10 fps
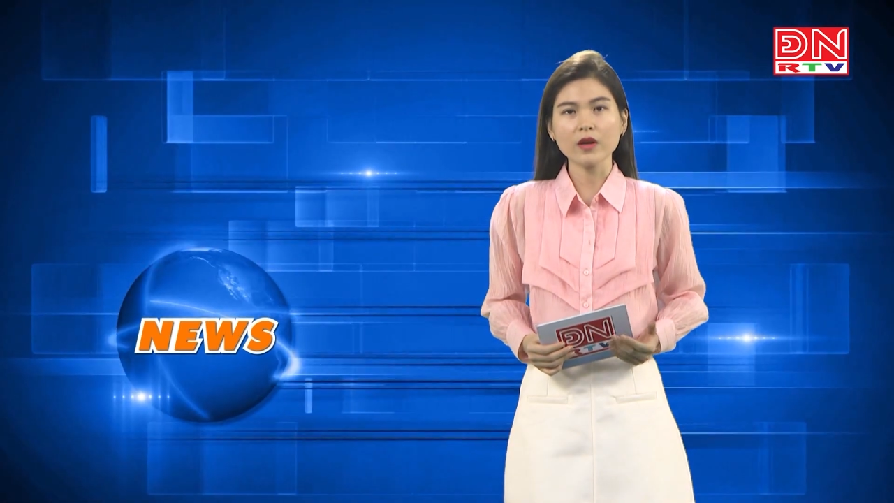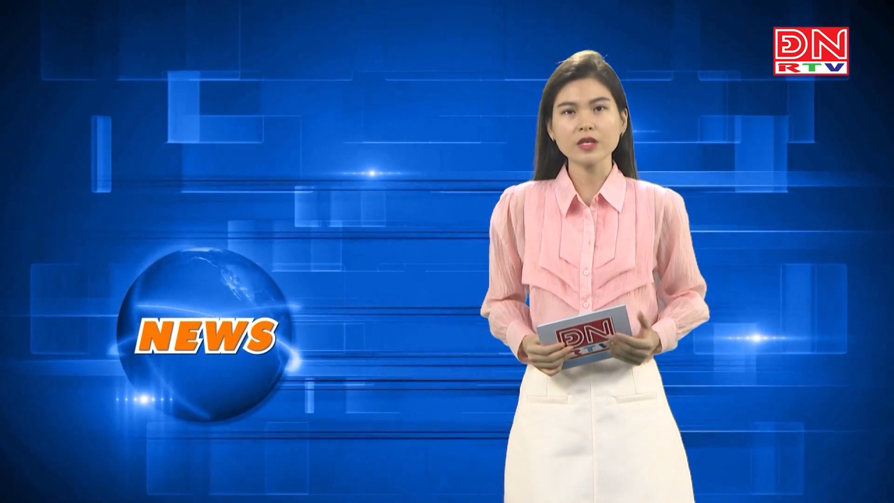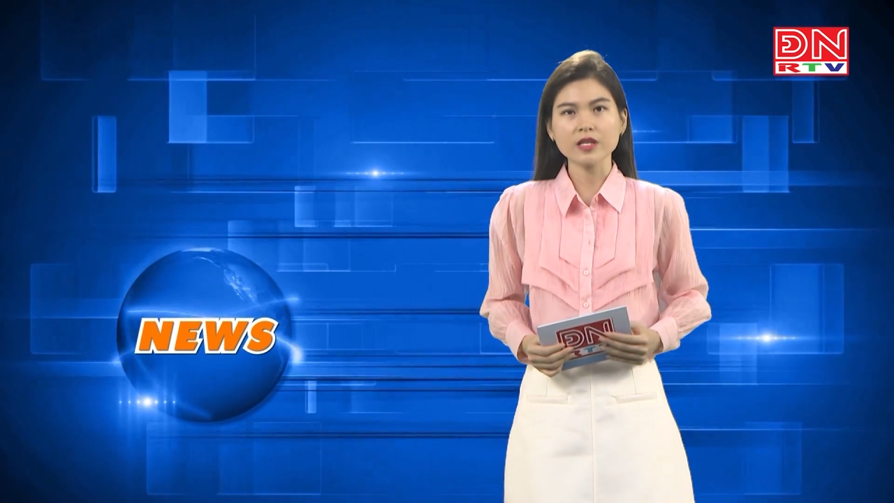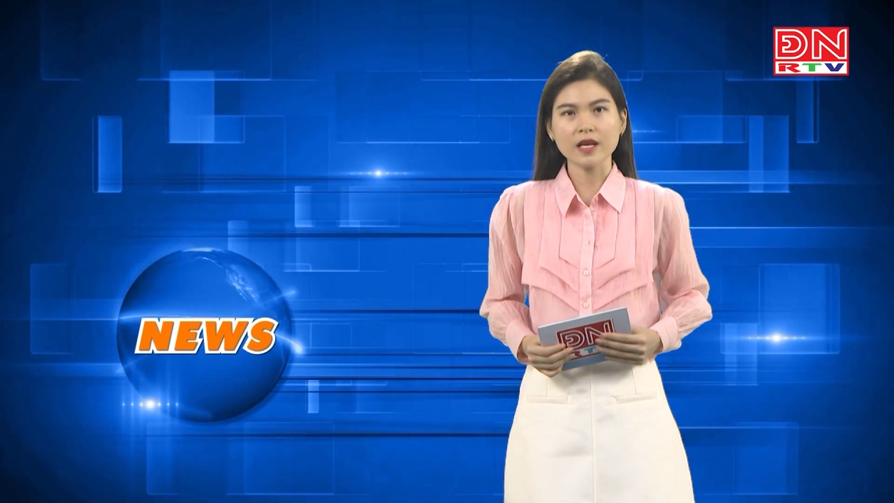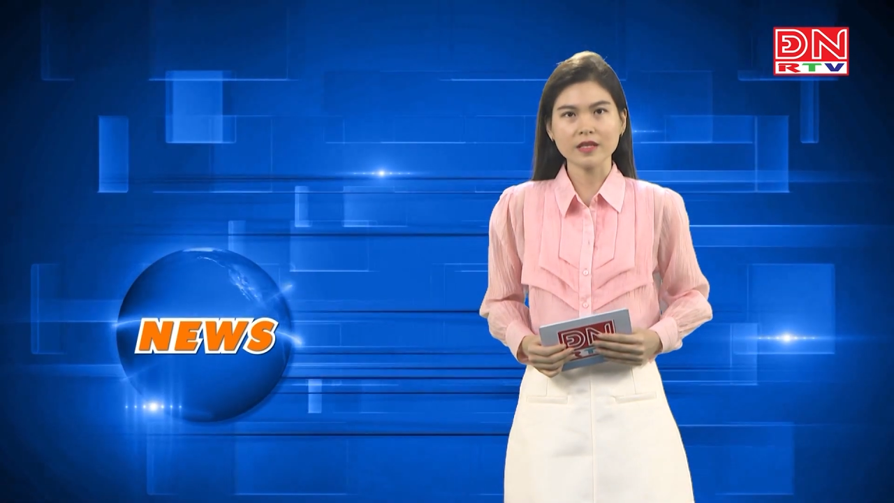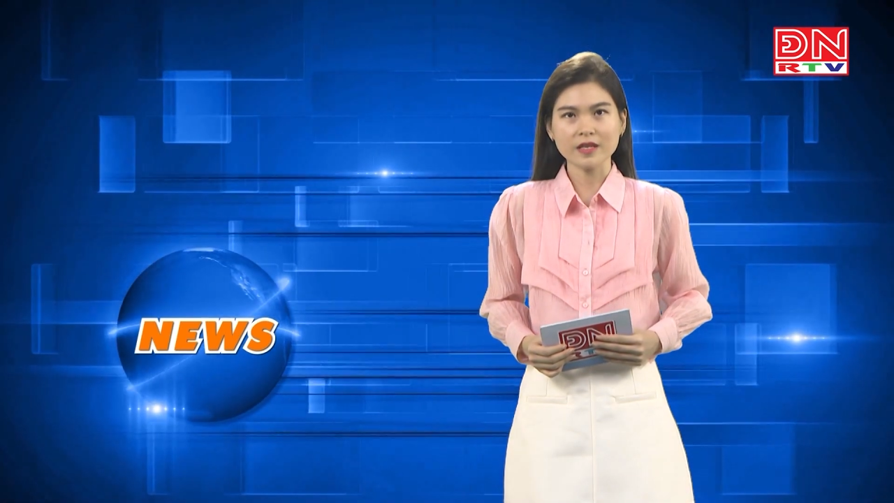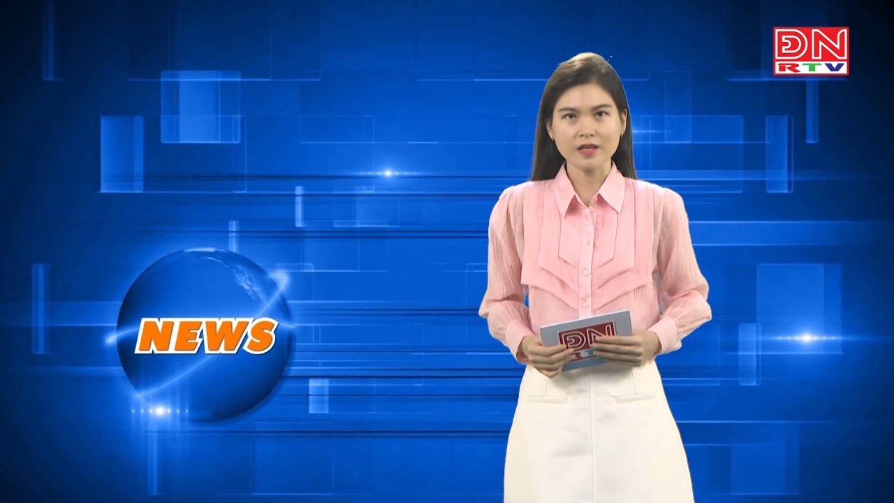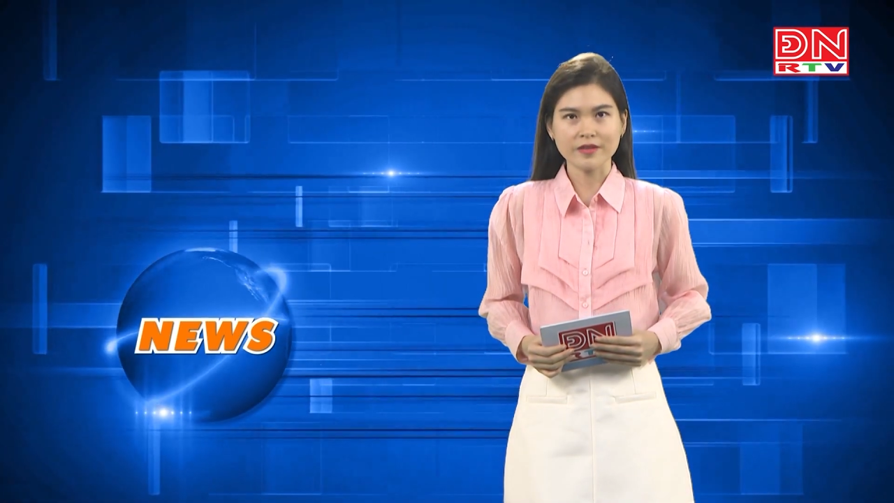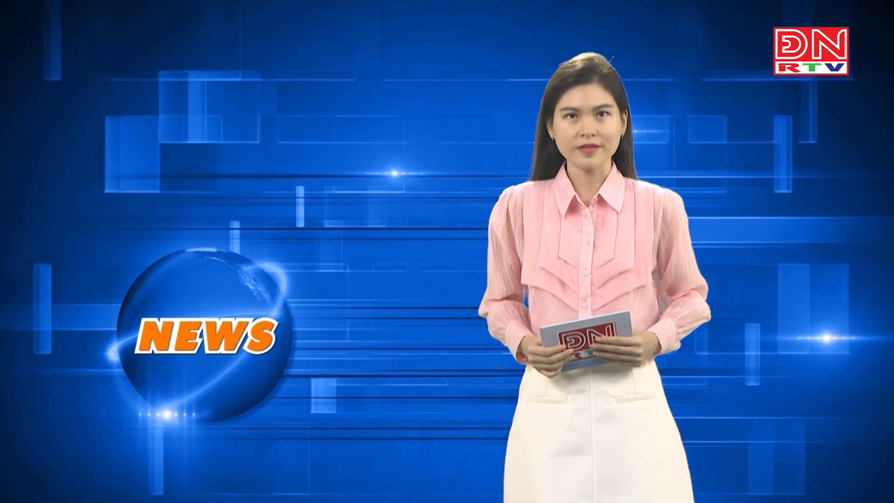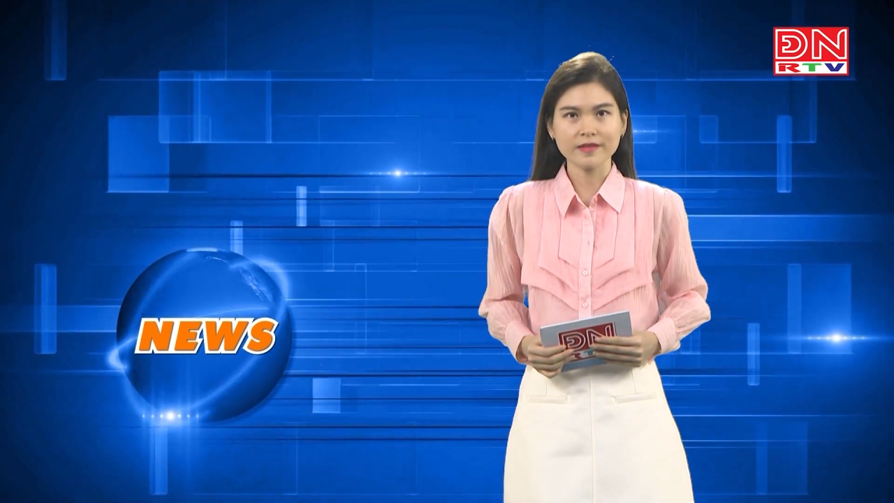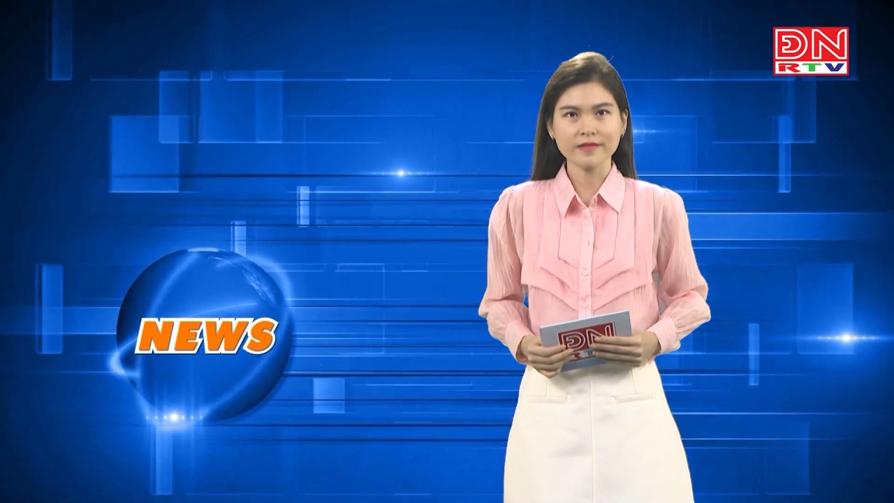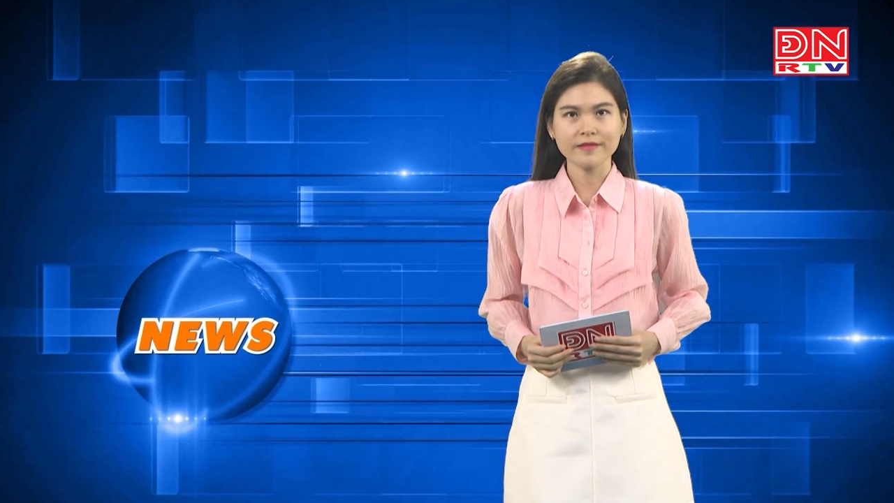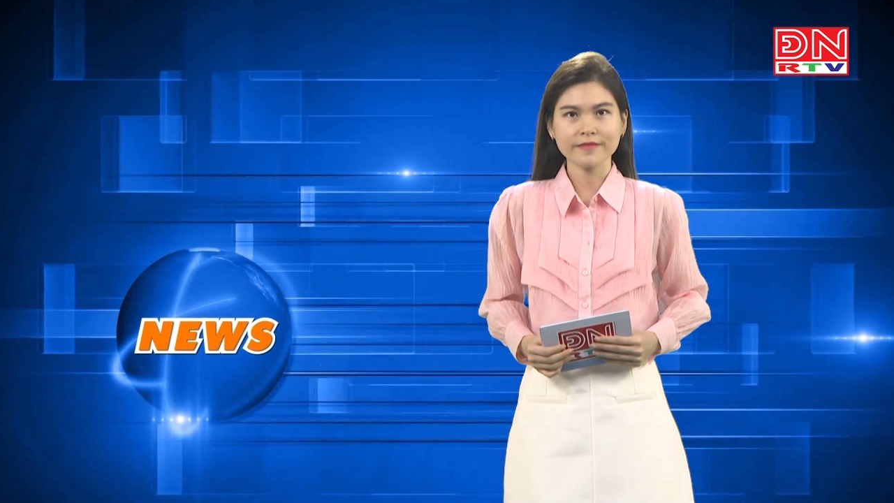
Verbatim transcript: than 10 years.